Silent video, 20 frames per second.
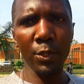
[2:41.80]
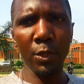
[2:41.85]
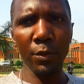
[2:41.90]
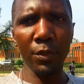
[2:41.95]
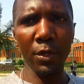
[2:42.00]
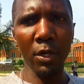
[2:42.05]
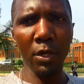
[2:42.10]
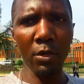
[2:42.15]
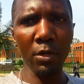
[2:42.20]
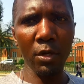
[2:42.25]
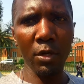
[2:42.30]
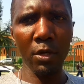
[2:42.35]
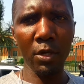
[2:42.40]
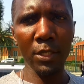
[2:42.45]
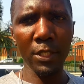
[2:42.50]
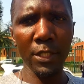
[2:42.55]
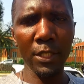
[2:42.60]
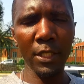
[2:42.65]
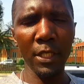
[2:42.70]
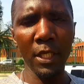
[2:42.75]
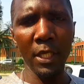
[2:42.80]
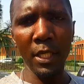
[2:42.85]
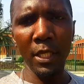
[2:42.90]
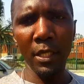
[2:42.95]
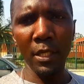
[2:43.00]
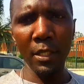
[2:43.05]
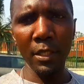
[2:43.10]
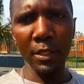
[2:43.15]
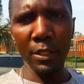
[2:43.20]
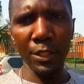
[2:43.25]
the local courts
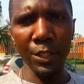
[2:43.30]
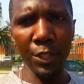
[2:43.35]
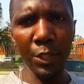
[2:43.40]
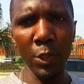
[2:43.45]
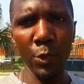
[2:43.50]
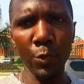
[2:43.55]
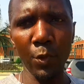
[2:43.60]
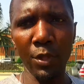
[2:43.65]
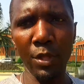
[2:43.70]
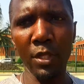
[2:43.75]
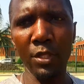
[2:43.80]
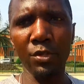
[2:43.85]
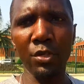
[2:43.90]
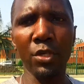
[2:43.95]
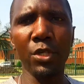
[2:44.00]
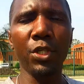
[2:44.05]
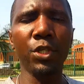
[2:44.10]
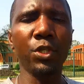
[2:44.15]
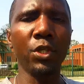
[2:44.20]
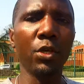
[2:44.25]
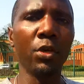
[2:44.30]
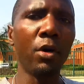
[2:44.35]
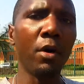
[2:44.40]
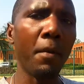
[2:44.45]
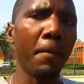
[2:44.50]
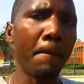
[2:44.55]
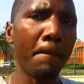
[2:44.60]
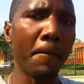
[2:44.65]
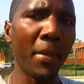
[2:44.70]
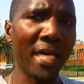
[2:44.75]
deals with the traditional
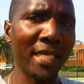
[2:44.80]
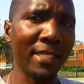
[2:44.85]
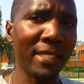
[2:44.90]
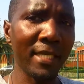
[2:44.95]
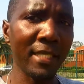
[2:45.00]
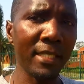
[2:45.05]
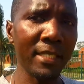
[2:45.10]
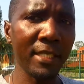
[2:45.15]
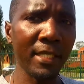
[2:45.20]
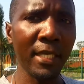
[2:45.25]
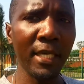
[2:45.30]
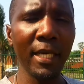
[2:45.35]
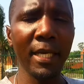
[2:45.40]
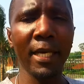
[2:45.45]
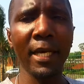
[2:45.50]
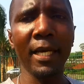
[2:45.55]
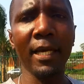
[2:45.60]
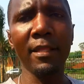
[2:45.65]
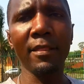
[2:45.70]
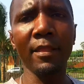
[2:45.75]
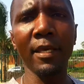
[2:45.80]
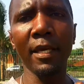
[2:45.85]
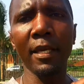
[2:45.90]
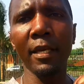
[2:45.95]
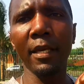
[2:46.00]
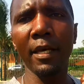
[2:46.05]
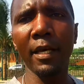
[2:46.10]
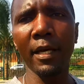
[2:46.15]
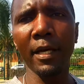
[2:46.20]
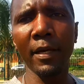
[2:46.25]
matters, and
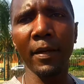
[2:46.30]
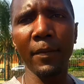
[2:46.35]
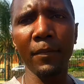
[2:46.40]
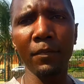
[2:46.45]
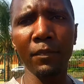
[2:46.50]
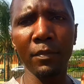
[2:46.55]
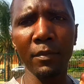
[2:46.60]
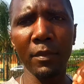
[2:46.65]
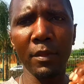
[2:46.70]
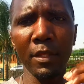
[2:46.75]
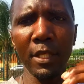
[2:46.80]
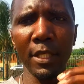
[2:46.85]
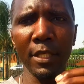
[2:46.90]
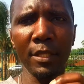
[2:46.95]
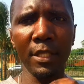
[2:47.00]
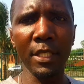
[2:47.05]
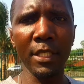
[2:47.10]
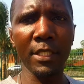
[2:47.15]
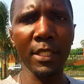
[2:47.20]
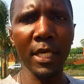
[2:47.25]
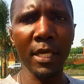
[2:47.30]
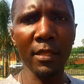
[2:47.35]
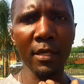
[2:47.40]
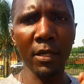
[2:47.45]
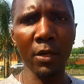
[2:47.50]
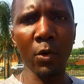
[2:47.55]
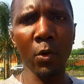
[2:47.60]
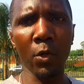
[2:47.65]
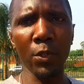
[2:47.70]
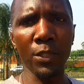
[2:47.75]
then these other
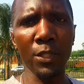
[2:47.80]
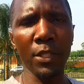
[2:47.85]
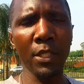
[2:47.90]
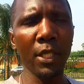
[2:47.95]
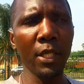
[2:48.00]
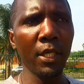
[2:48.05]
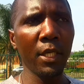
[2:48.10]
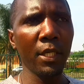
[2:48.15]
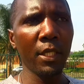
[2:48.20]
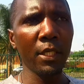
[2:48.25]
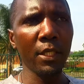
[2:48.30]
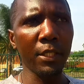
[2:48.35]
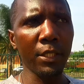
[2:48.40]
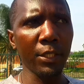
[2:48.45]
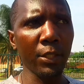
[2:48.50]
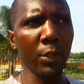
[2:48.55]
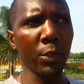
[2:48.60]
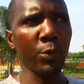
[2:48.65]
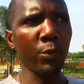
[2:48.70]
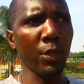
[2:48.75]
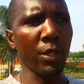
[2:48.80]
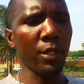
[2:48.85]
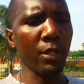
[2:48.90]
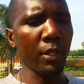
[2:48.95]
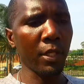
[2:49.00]
courts deals with